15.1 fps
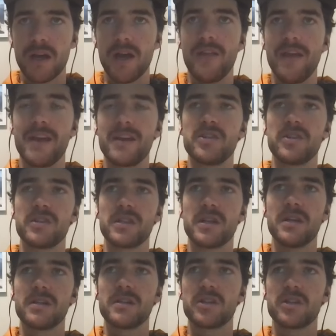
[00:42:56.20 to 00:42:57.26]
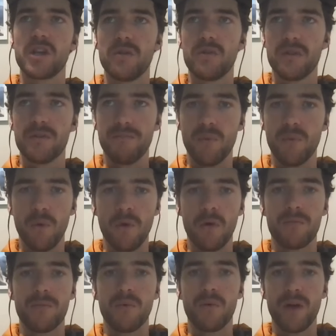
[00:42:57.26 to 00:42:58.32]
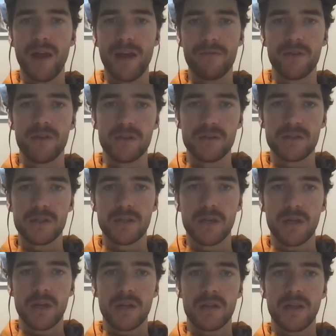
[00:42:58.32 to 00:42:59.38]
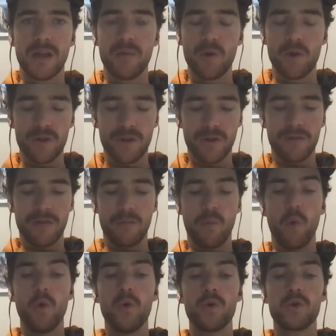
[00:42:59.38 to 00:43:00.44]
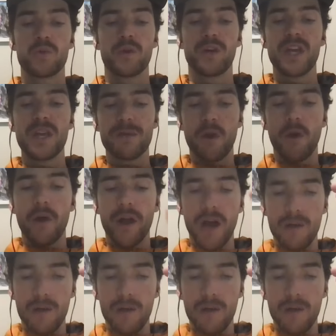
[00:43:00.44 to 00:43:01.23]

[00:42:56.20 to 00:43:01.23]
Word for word: And then as you start to show them more and more evidence, they would, the walls would keep going